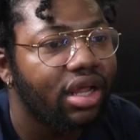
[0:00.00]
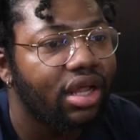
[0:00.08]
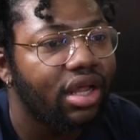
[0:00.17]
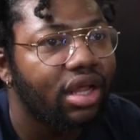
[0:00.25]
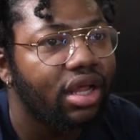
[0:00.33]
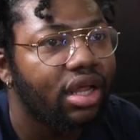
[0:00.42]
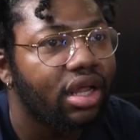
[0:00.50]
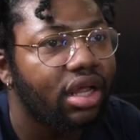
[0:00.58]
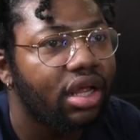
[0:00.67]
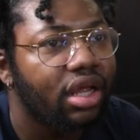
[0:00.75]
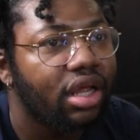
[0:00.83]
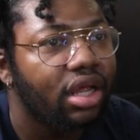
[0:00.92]

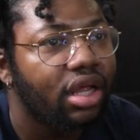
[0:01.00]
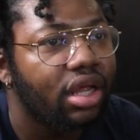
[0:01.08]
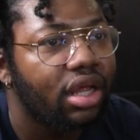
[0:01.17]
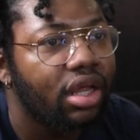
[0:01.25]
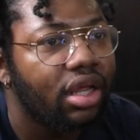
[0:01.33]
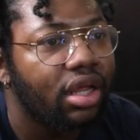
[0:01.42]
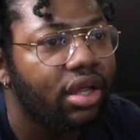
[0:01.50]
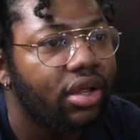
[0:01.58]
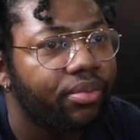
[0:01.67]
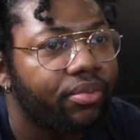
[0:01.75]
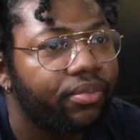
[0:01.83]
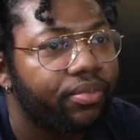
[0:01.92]

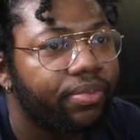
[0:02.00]
[no speech]